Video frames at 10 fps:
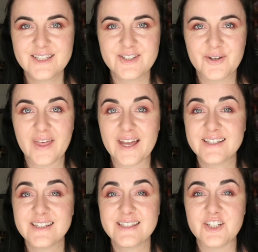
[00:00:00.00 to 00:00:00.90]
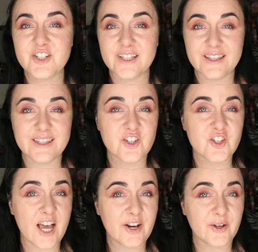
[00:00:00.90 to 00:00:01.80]
So that is essentially the
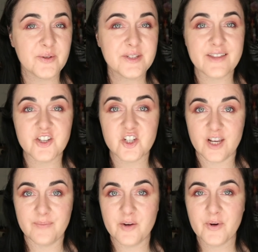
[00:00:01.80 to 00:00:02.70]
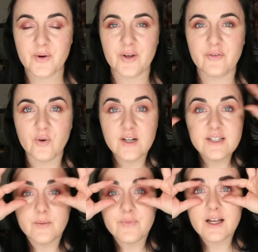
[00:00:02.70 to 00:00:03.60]
shadows and the shape that we're going for,
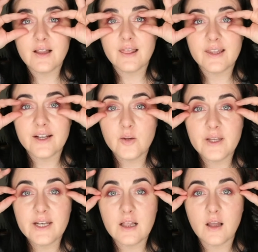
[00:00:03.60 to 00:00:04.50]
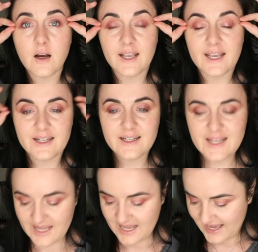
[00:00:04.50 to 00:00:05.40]
something a little bit elongated.
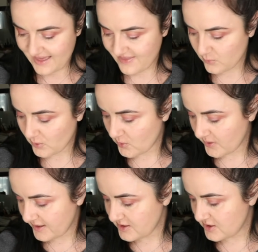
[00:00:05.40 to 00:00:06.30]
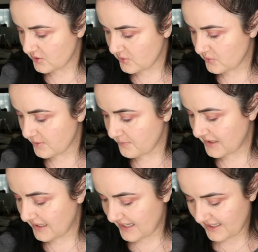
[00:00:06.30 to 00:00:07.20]
And then we're going to
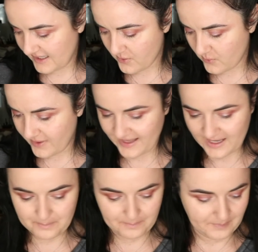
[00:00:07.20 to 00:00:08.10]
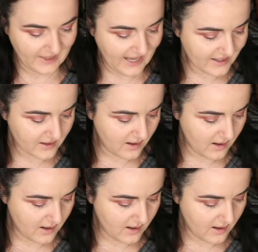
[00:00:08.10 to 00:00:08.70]
play with a black